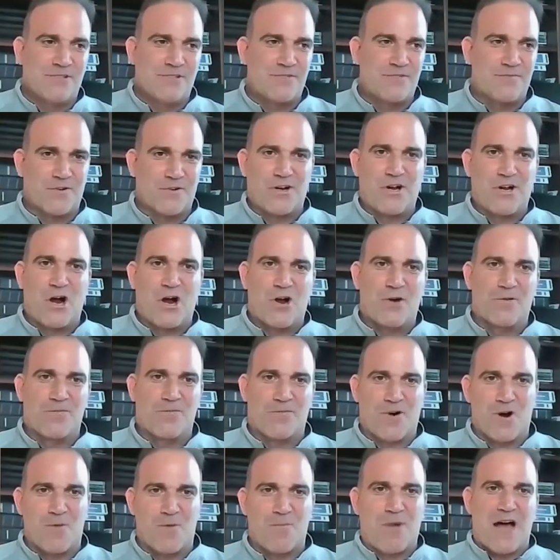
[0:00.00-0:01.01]
It's very hard
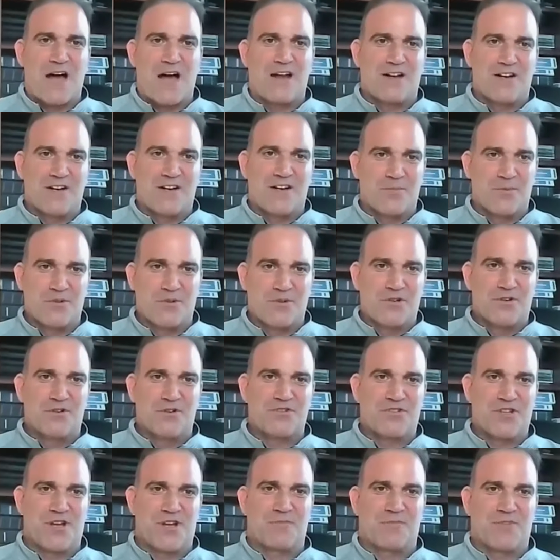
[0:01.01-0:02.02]
for our body to
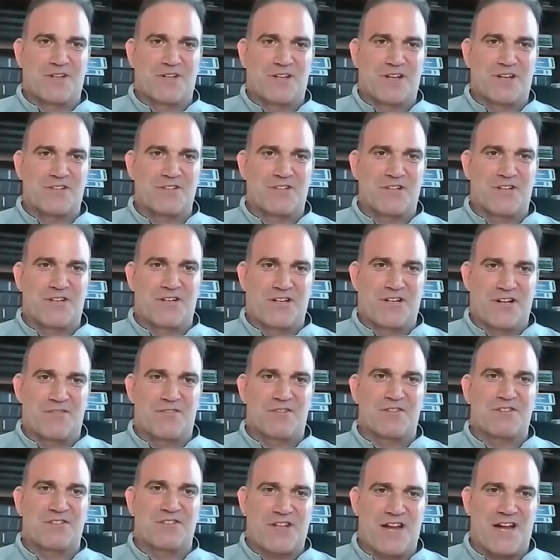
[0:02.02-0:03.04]
produce something that's going to
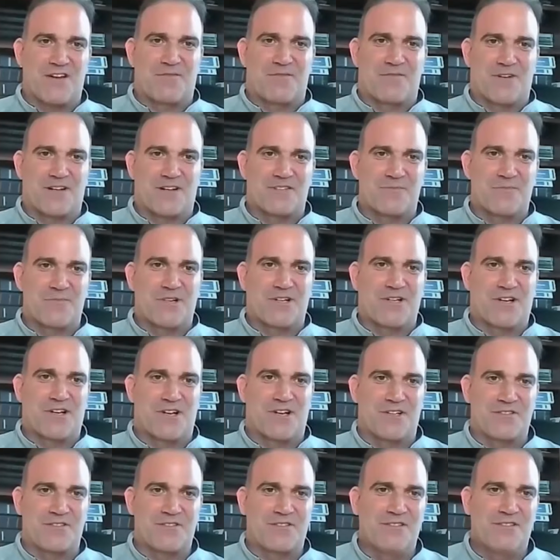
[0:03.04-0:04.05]
give us side effects
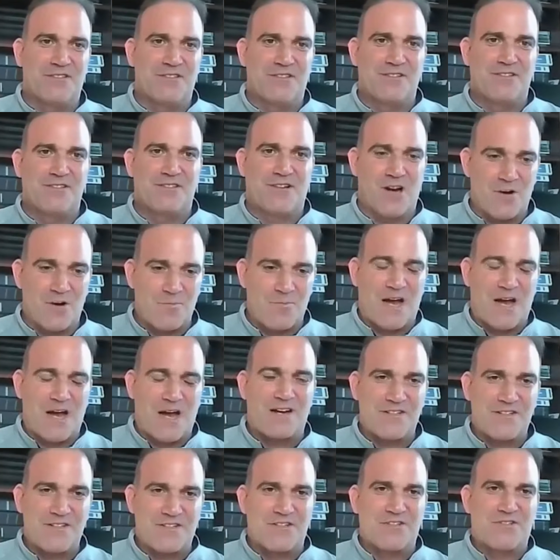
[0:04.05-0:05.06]
because our
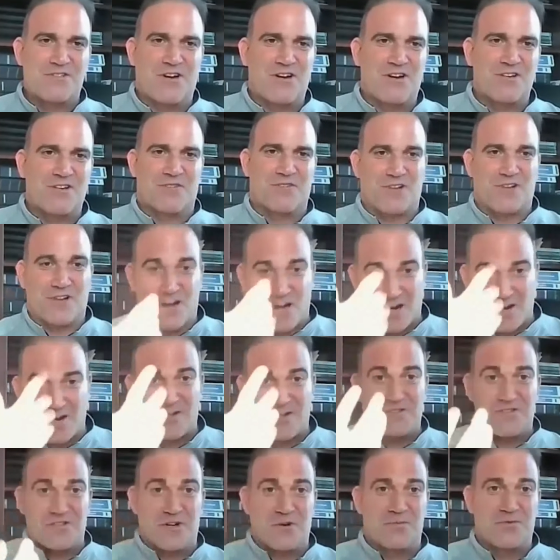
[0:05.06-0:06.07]
body's in charge of it. Our
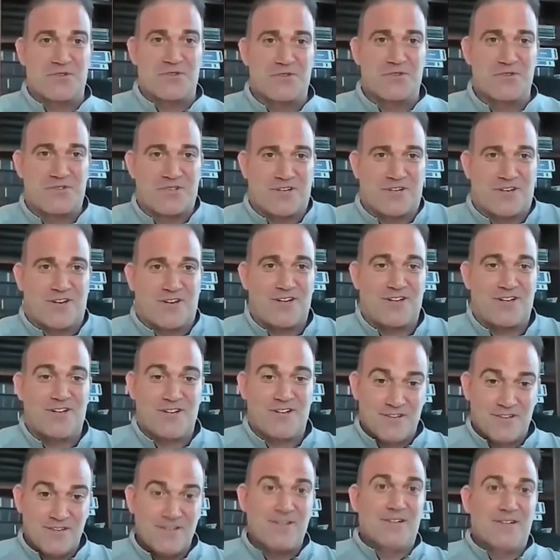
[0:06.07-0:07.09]
anterior pituitary
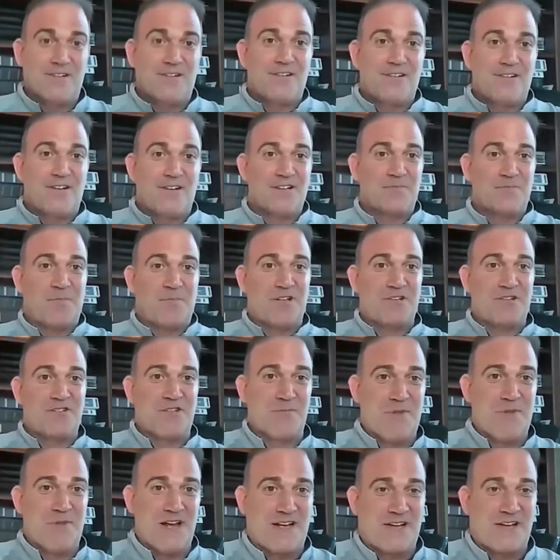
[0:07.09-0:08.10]
is
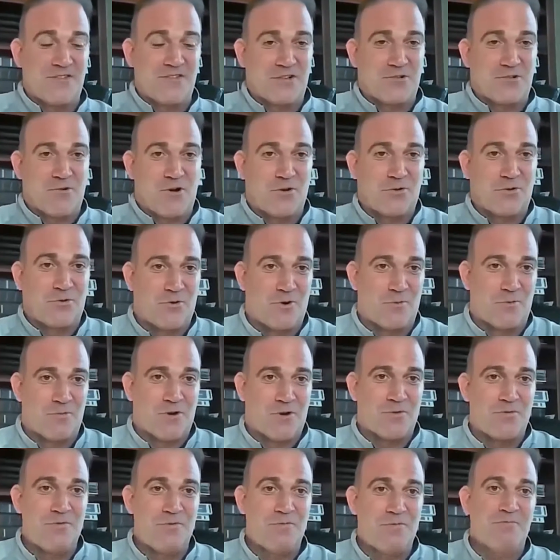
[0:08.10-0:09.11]
basically making the growth
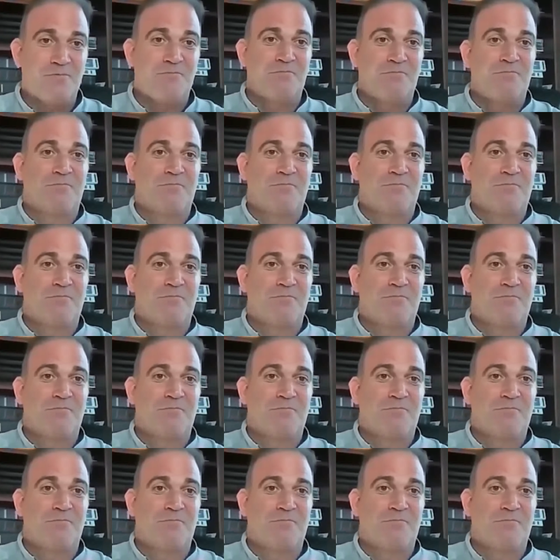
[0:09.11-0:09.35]
hormone